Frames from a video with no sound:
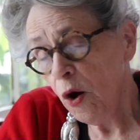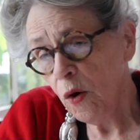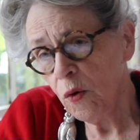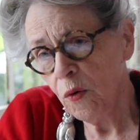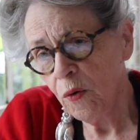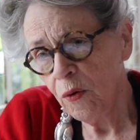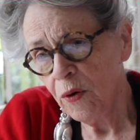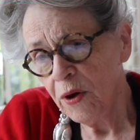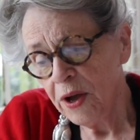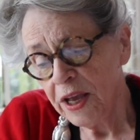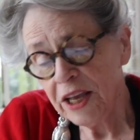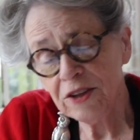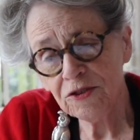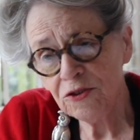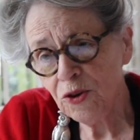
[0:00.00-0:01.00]
Oh,
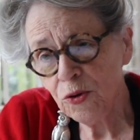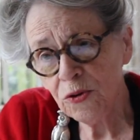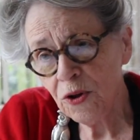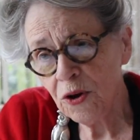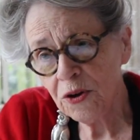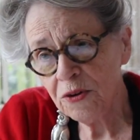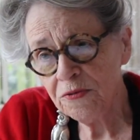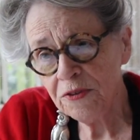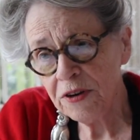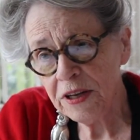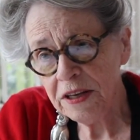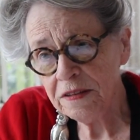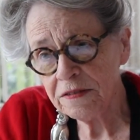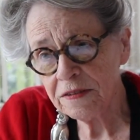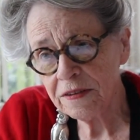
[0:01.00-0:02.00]
it's no longer for
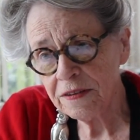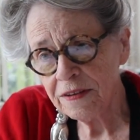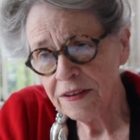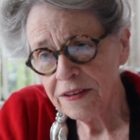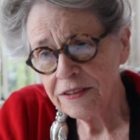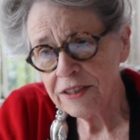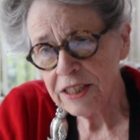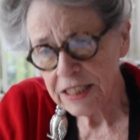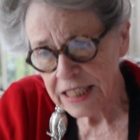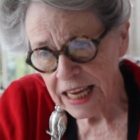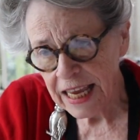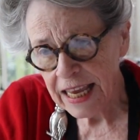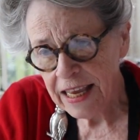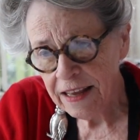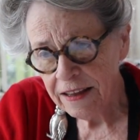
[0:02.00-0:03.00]
lease.
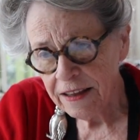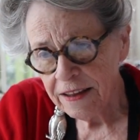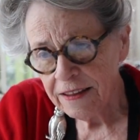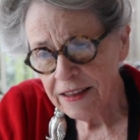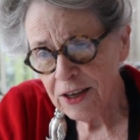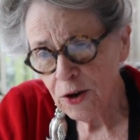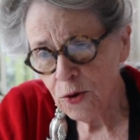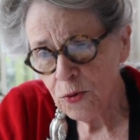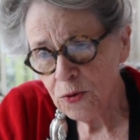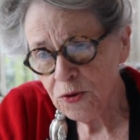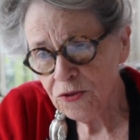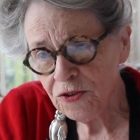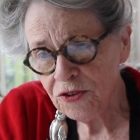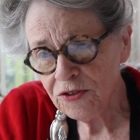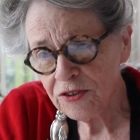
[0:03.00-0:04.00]
Today, the
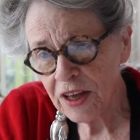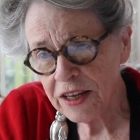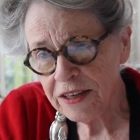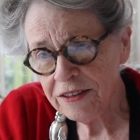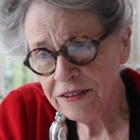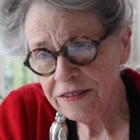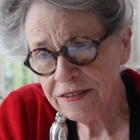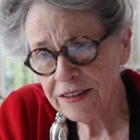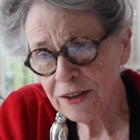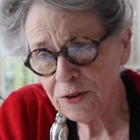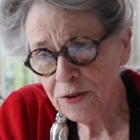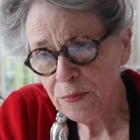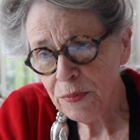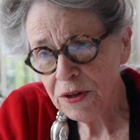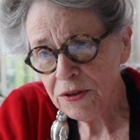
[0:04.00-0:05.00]
owners decided to sell
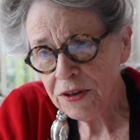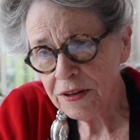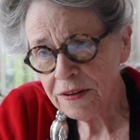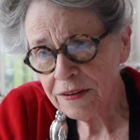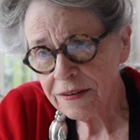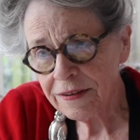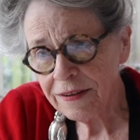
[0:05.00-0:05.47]
the building.